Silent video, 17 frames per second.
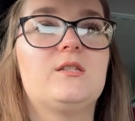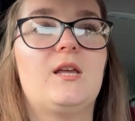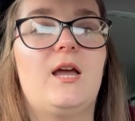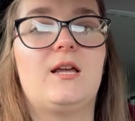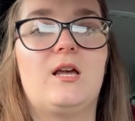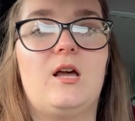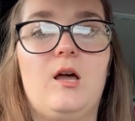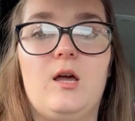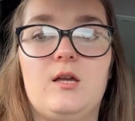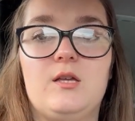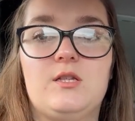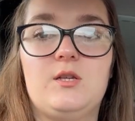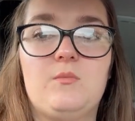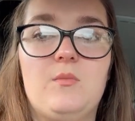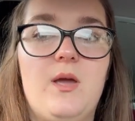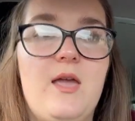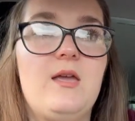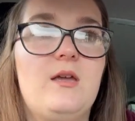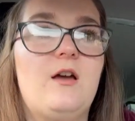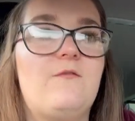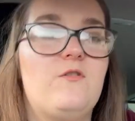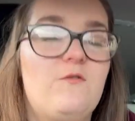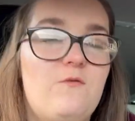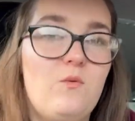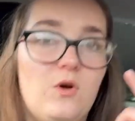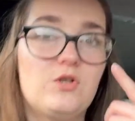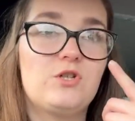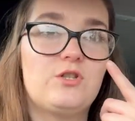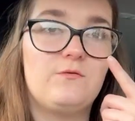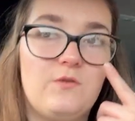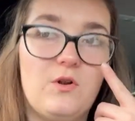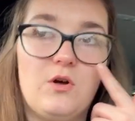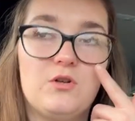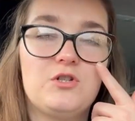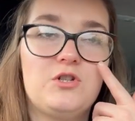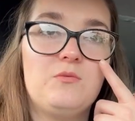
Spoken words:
And guys, if you've watched the vlogs,